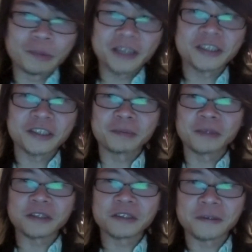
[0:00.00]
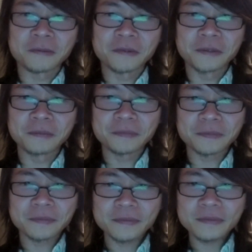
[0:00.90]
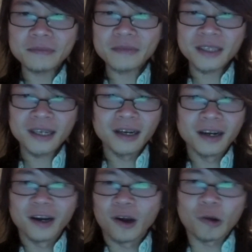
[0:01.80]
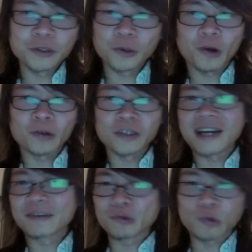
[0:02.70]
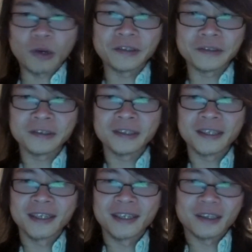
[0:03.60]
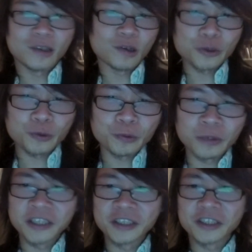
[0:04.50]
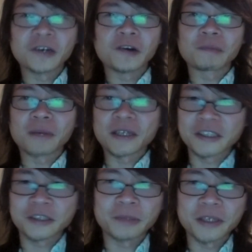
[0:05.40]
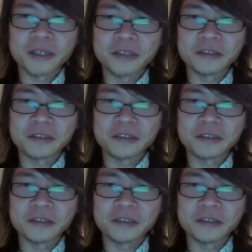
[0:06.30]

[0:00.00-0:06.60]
participate. Mm-hmm. Or you only have one or two ways of participating.